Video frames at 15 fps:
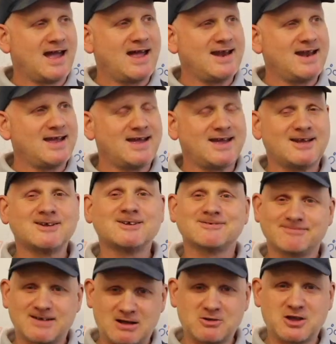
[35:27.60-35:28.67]
And
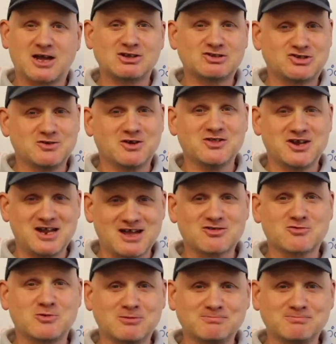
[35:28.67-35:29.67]
I'll catch you on the next